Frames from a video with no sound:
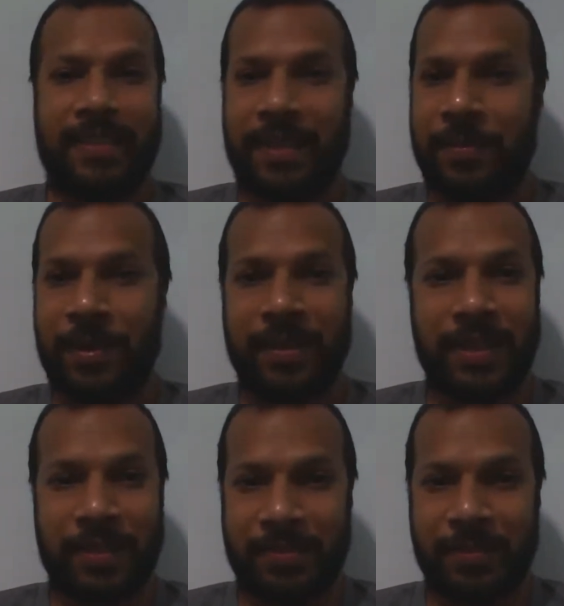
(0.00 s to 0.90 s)
They monitor
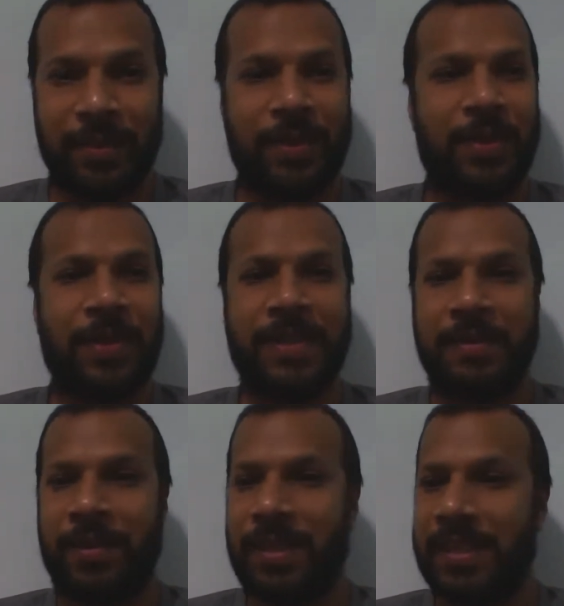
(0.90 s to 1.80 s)
your phone calls, they
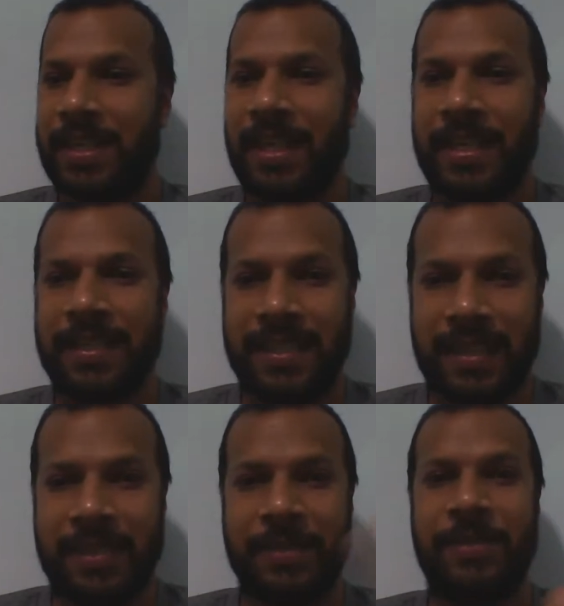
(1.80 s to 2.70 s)
monitor your
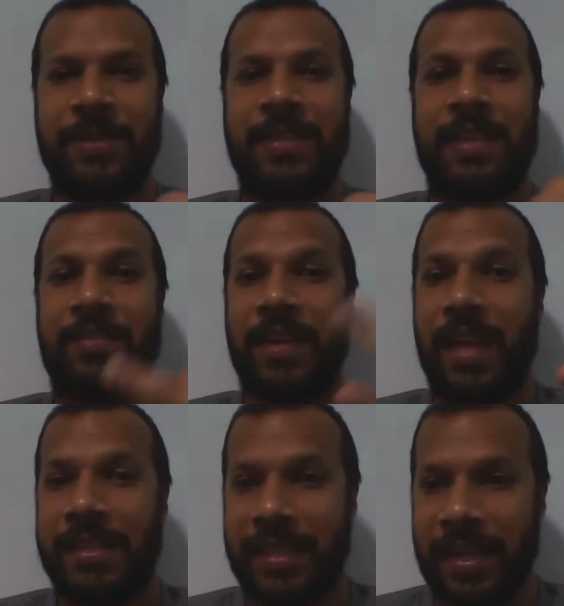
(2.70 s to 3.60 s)
internet use, if you're
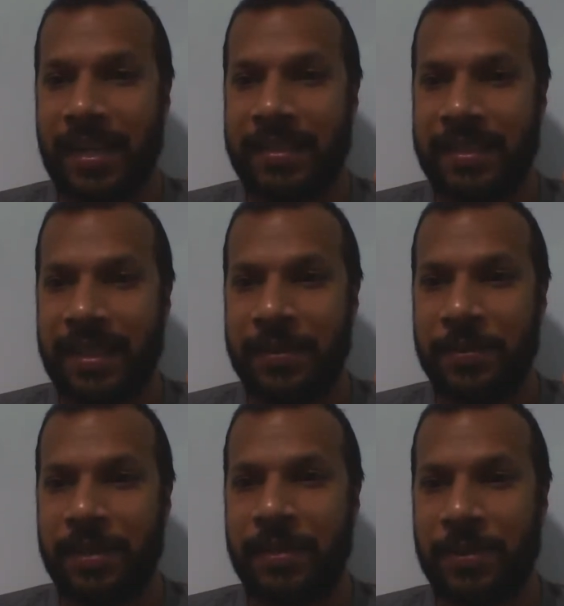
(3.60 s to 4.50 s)
getting any internet
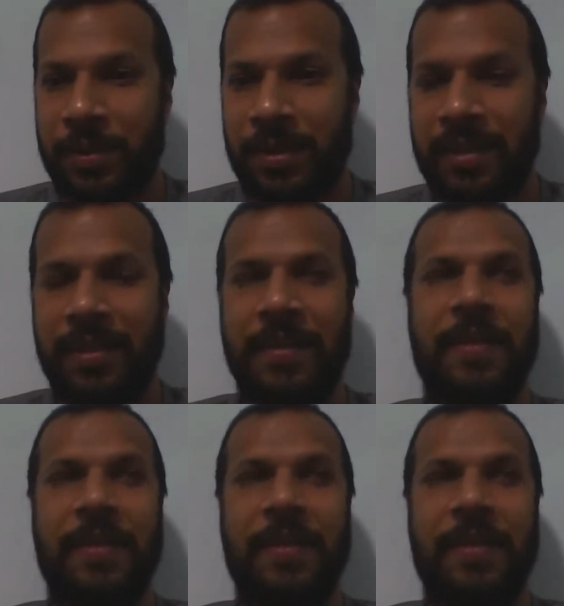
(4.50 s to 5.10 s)
use at all.